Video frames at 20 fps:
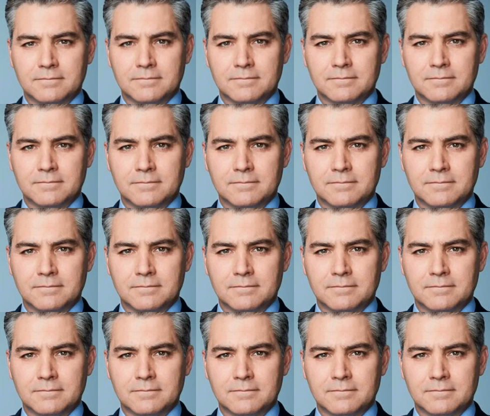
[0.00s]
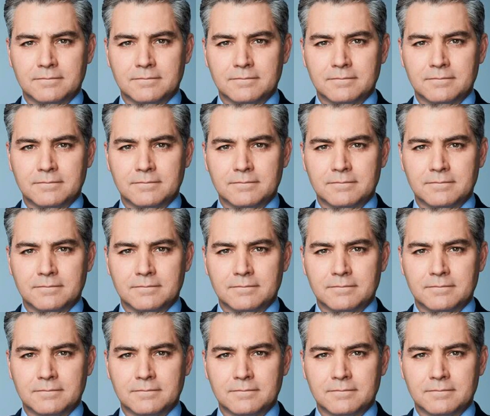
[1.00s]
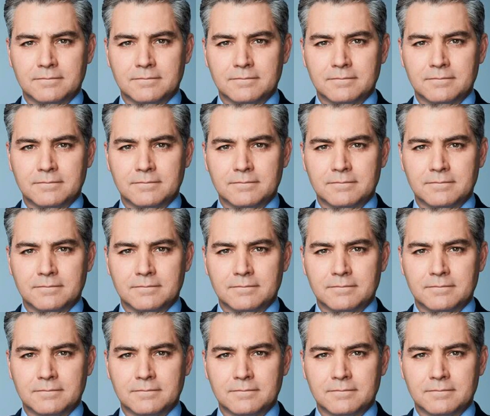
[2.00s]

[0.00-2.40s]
(no lip movement)